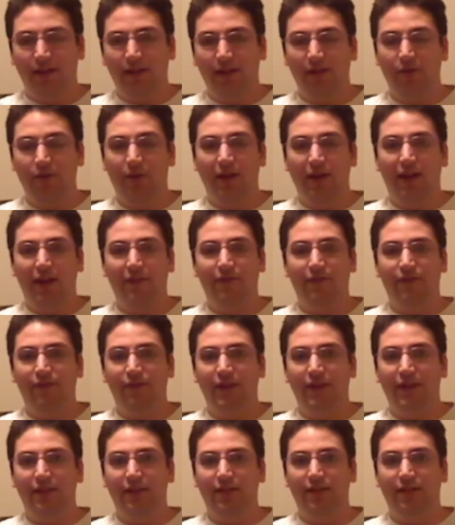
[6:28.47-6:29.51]
You get
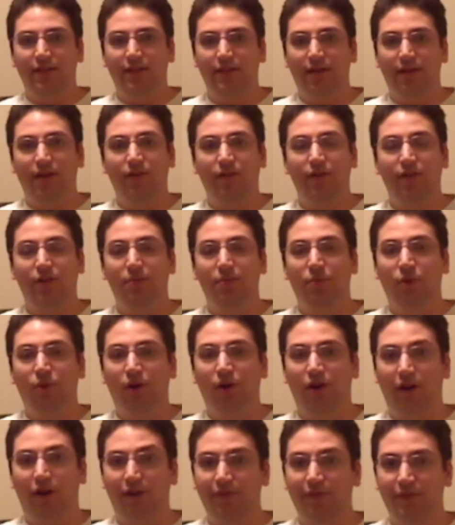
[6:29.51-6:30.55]
feats a little
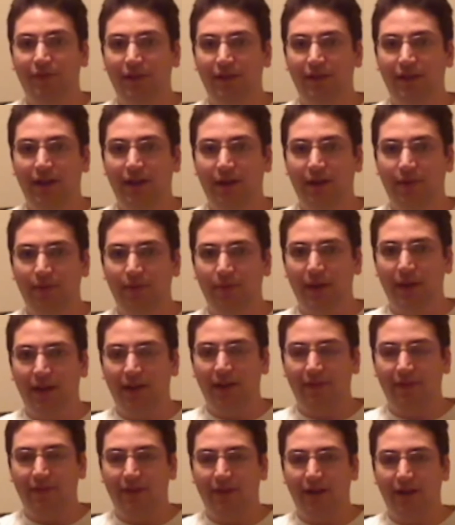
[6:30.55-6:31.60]
more often now in
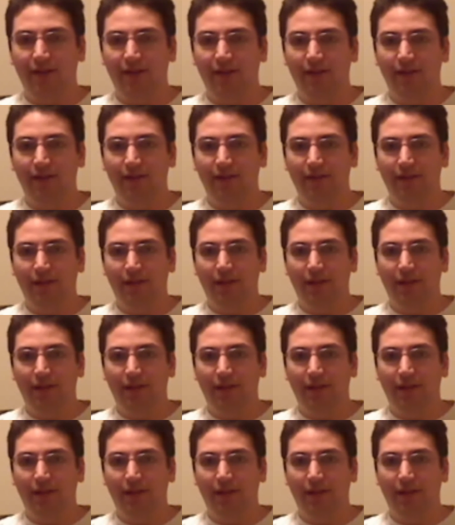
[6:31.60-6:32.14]
Pathfinder,